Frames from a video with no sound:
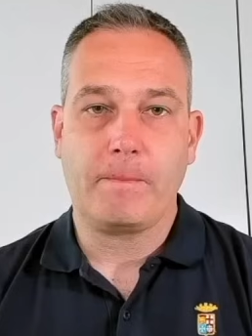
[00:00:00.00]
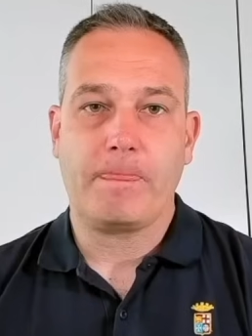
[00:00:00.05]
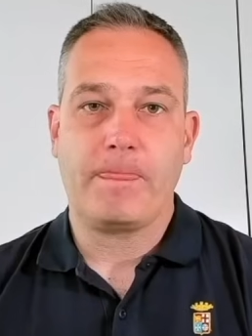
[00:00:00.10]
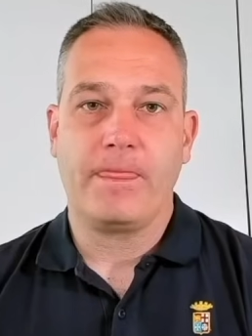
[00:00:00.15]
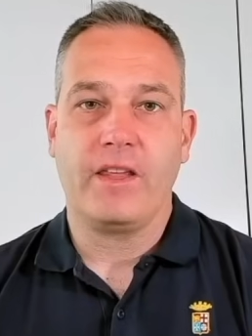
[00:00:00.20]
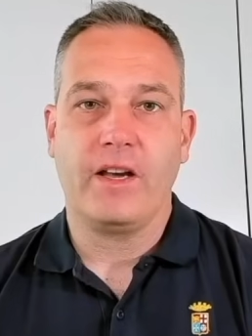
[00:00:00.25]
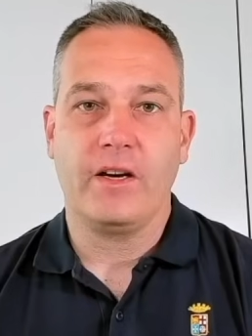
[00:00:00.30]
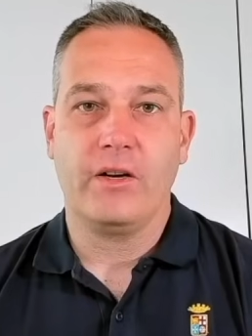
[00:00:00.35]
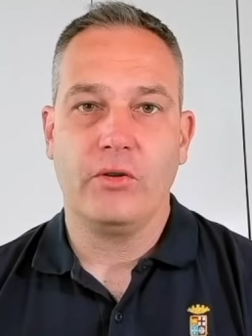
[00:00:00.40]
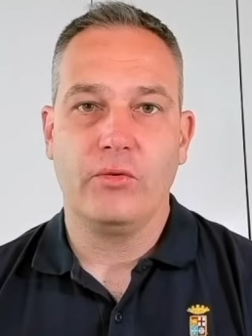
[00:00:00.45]

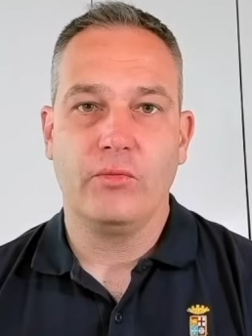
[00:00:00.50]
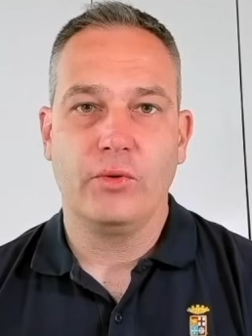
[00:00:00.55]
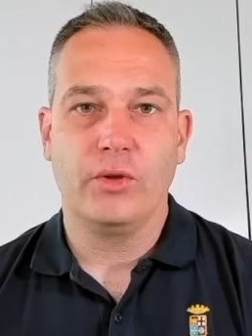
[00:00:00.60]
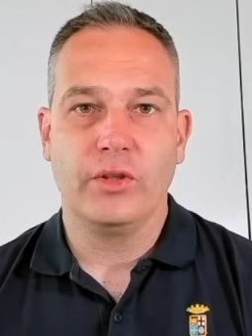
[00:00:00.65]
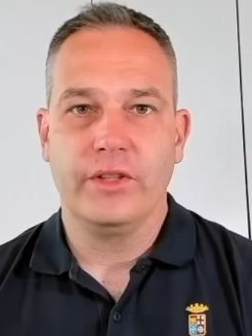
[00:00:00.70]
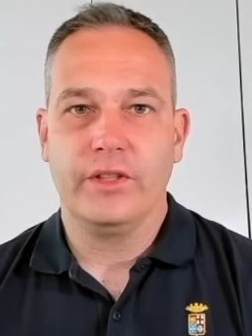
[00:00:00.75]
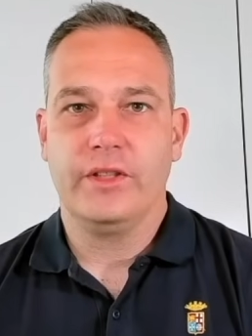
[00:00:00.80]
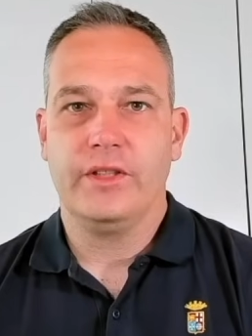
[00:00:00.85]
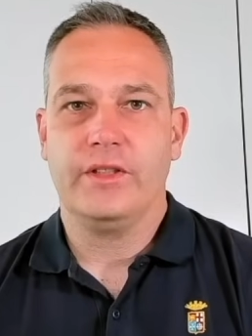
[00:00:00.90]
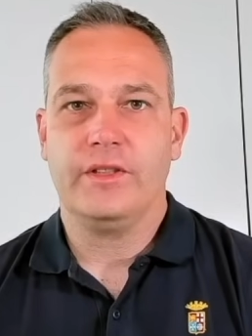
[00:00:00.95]
Now, what
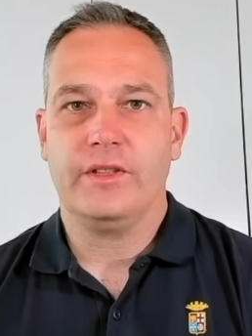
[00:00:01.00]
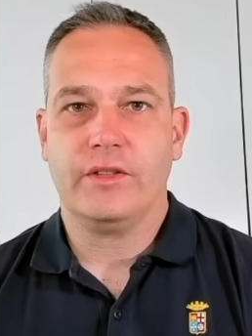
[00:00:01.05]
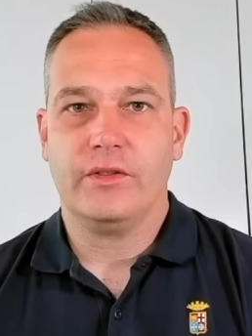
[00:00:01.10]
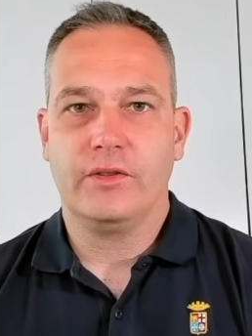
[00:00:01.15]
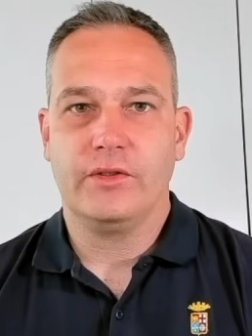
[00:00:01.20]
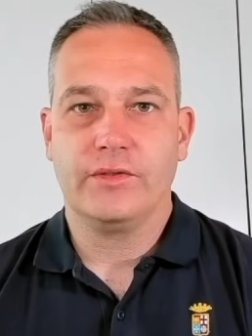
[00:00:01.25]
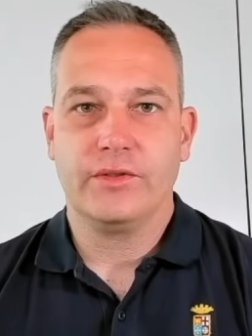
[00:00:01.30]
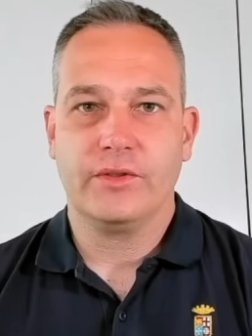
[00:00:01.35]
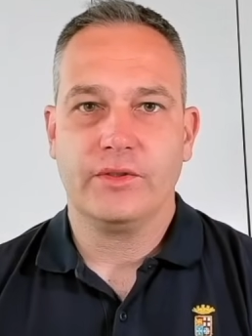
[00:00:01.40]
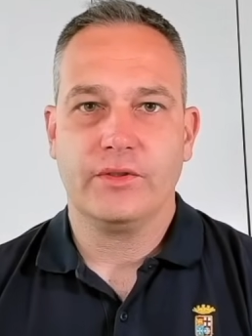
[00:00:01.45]
is,
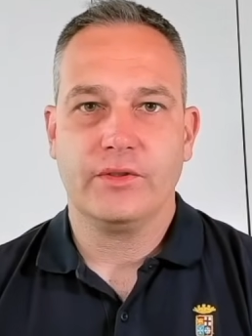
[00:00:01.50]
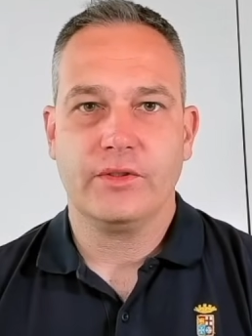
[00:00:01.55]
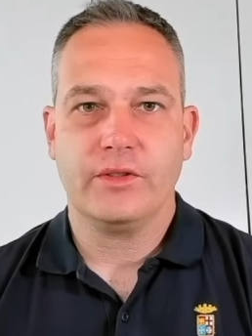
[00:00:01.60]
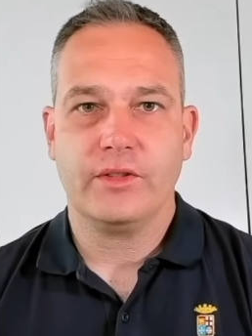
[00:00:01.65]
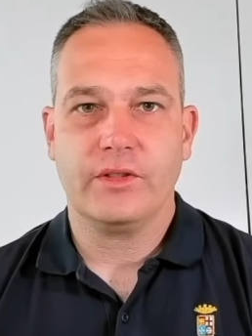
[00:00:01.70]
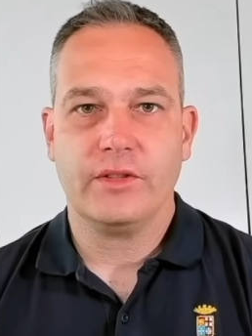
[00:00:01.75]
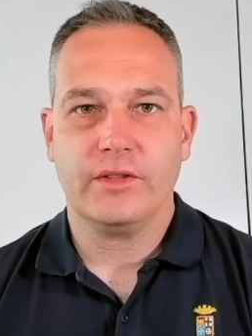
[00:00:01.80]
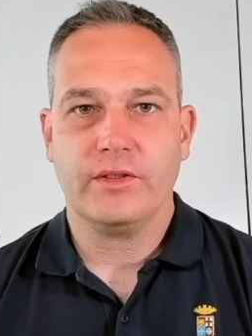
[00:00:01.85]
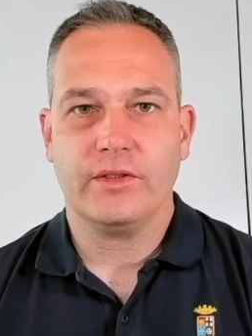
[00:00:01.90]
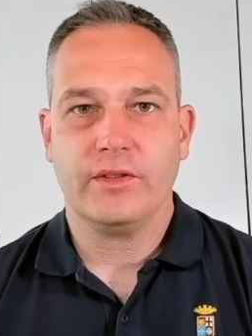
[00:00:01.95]
of
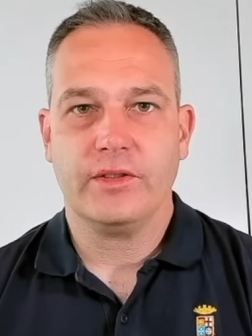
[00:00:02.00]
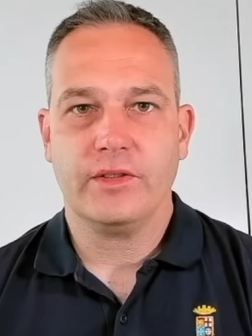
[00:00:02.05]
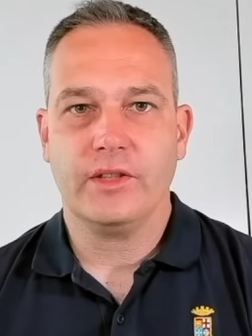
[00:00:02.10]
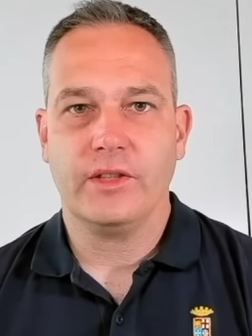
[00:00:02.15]
course,